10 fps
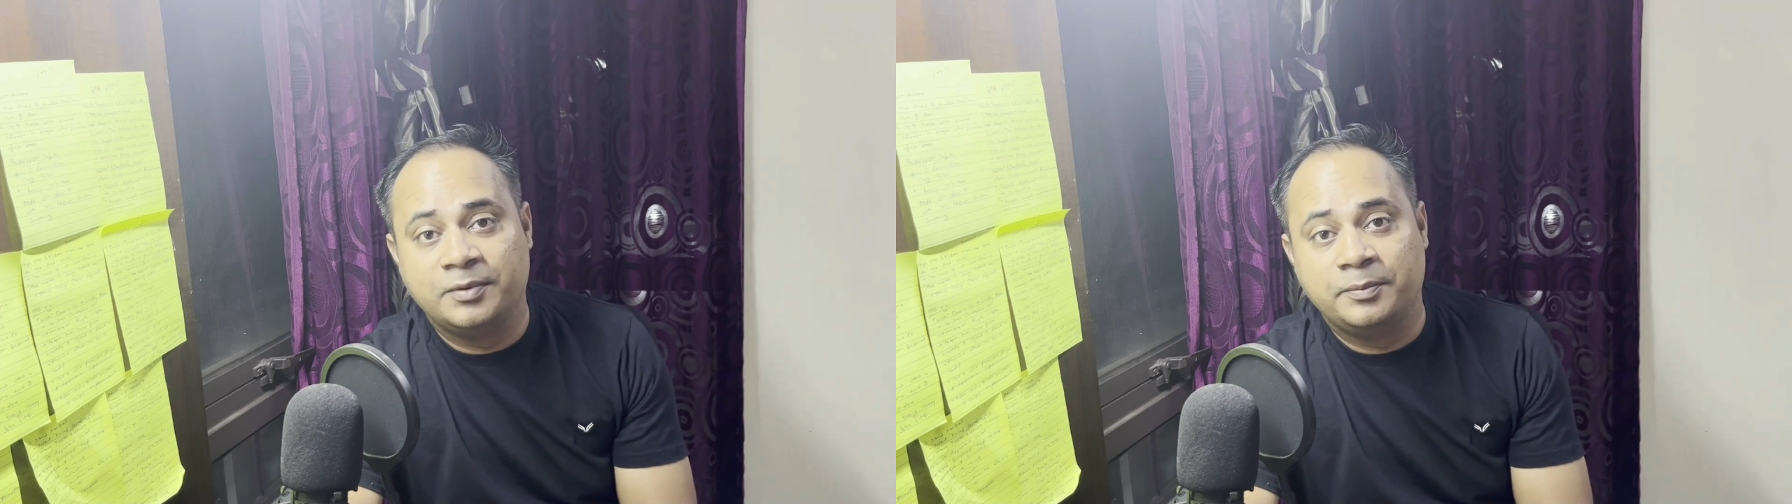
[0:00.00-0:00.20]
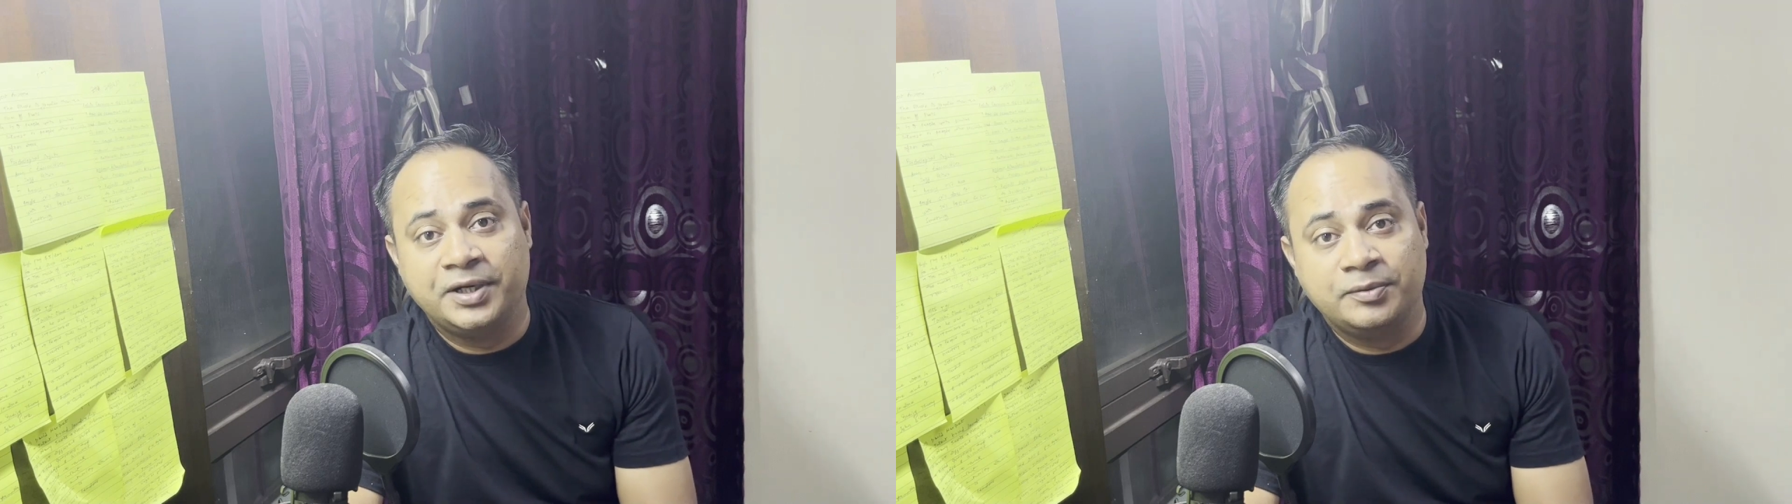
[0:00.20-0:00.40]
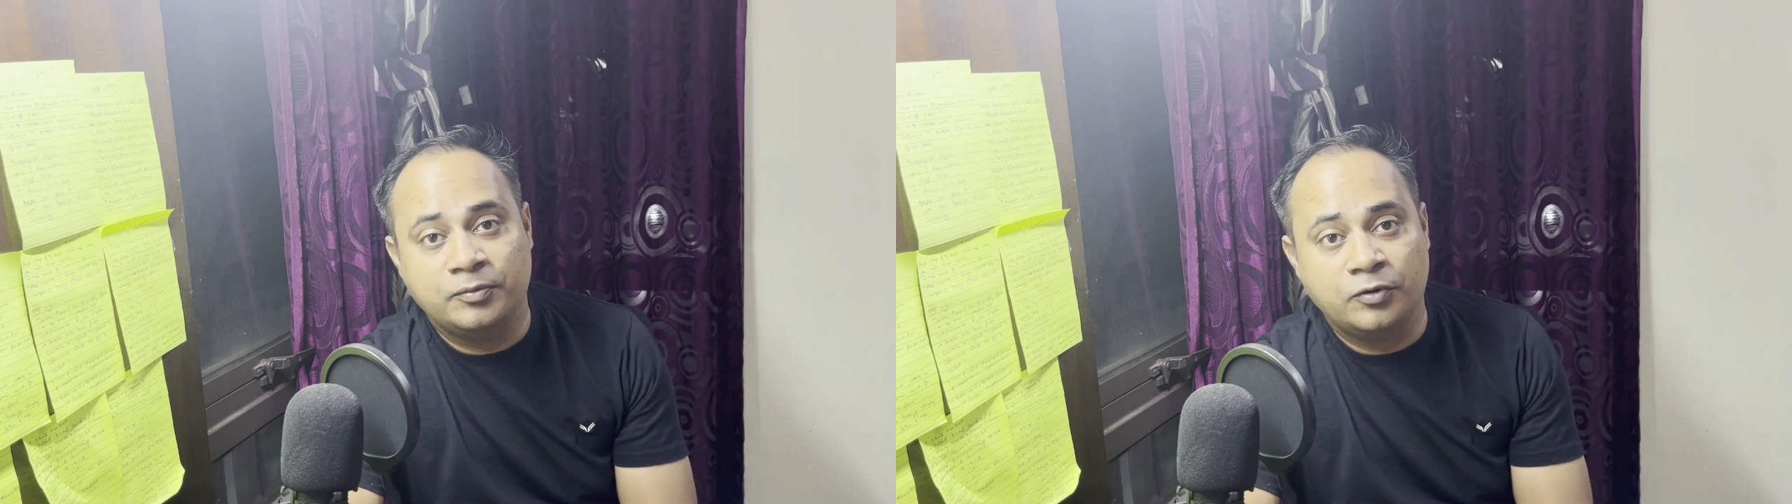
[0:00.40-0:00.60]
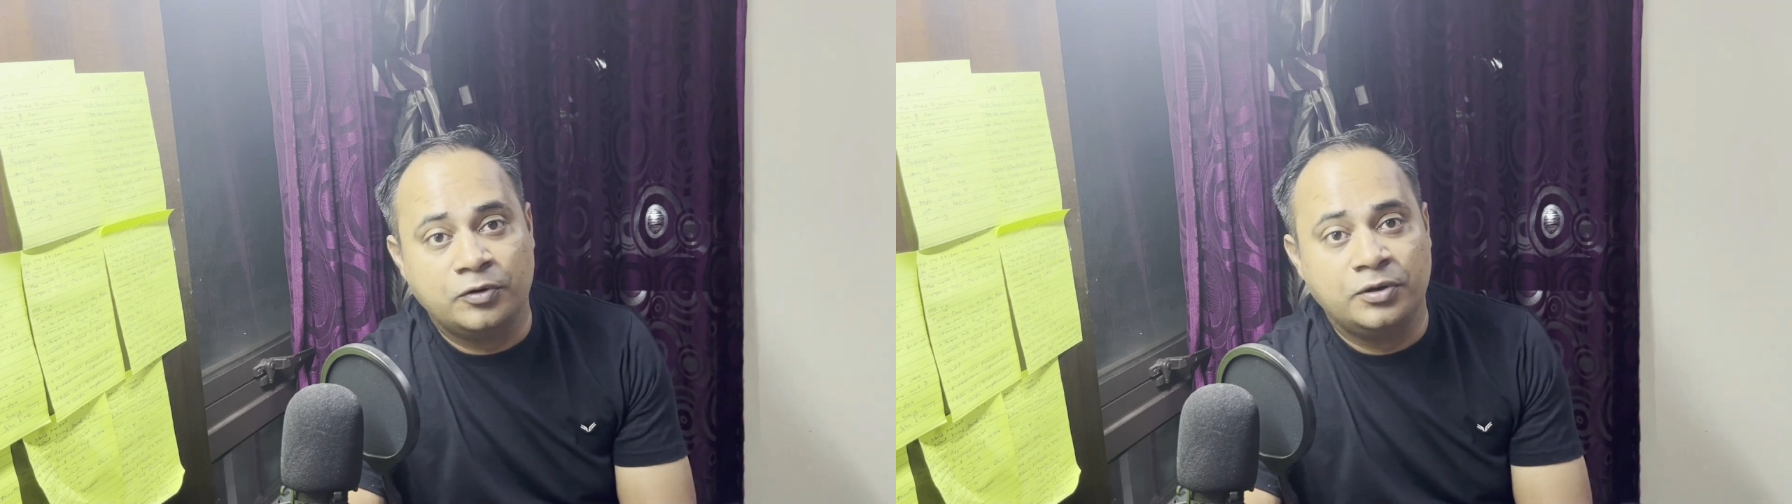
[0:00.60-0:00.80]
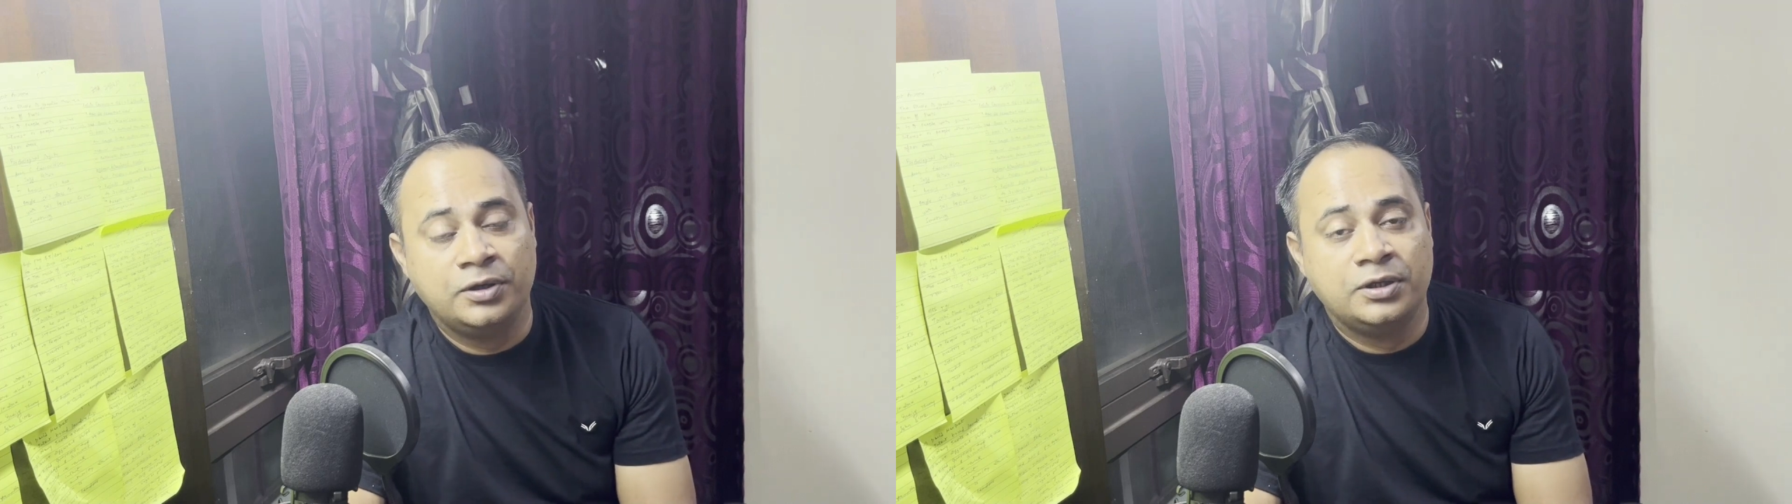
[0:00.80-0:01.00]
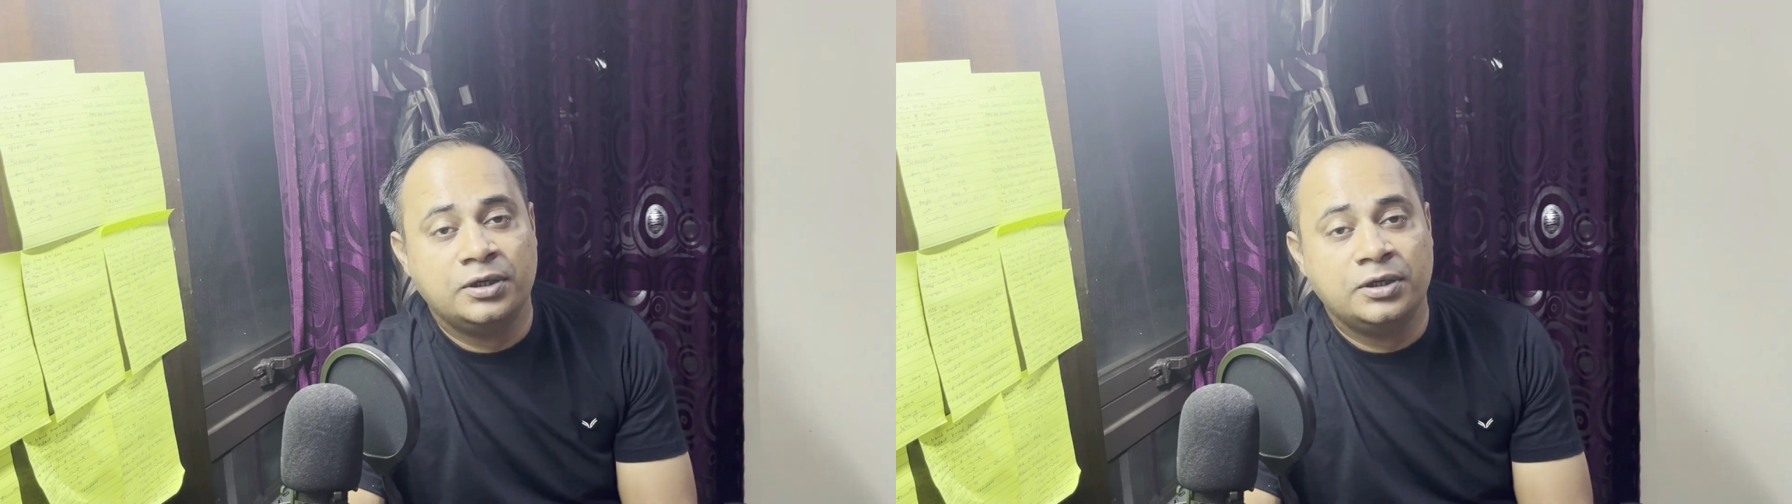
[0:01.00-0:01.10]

a bit more